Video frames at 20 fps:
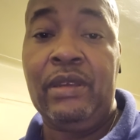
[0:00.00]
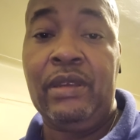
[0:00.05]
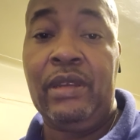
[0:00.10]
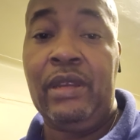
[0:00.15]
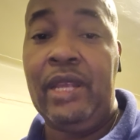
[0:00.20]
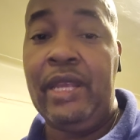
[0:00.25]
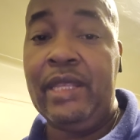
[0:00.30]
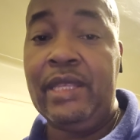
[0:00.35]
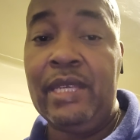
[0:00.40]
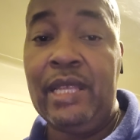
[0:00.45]

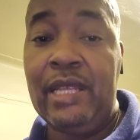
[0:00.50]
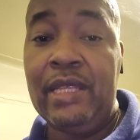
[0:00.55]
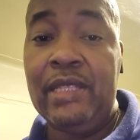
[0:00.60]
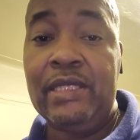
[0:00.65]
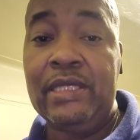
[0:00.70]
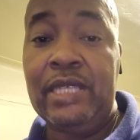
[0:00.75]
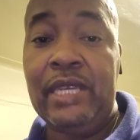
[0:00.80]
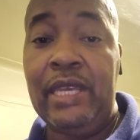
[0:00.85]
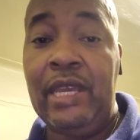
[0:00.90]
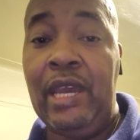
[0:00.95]
They're not telling
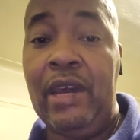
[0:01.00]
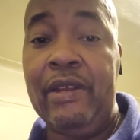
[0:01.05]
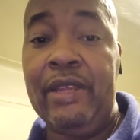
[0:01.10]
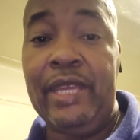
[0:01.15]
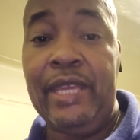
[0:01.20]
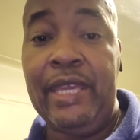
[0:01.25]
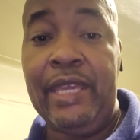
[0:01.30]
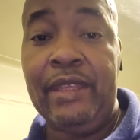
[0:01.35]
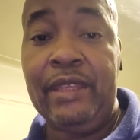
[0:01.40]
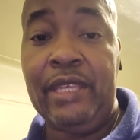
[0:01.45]
saying how
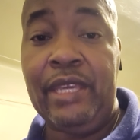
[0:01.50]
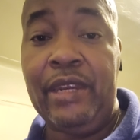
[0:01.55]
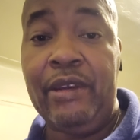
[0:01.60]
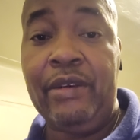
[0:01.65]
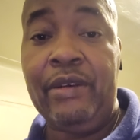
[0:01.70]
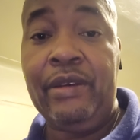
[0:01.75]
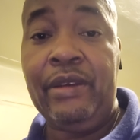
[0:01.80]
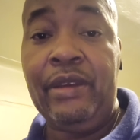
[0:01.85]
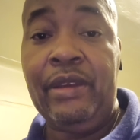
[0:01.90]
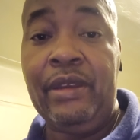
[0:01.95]
they get
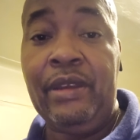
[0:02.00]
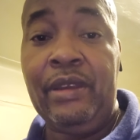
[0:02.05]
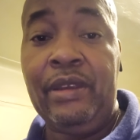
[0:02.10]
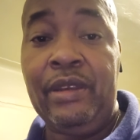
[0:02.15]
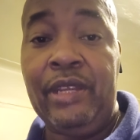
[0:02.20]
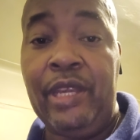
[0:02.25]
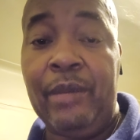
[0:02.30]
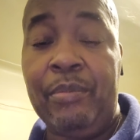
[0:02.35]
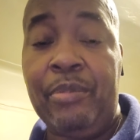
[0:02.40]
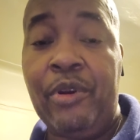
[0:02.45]
their
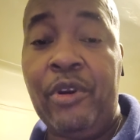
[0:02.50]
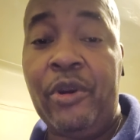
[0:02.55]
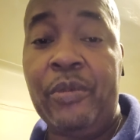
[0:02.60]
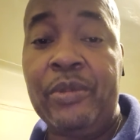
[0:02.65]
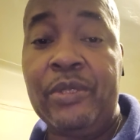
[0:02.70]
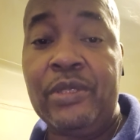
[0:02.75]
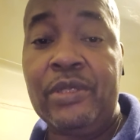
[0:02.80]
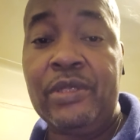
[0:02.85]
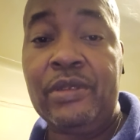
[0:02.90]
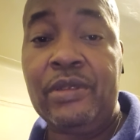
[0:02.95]
their
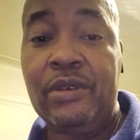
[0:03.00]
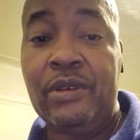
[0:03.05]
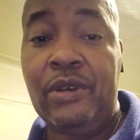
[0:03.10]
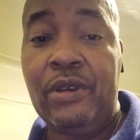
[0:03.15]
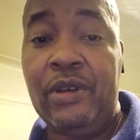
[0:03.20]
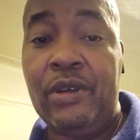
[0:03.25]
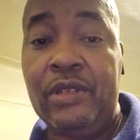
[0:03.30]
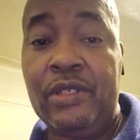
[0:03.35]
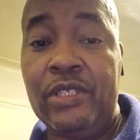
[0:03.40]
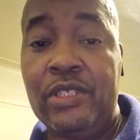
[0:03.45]
perps
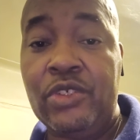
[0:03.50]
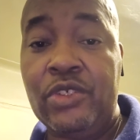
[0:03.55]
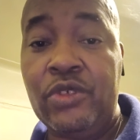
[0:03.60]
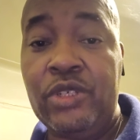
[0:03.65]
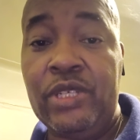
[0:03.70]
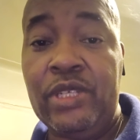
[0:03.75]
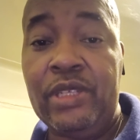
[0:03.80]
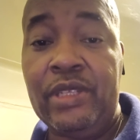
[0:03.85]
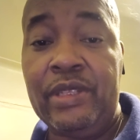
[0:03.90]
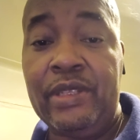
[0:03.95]
on the
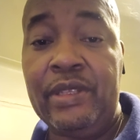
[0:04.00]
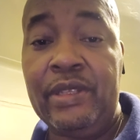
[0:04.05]
street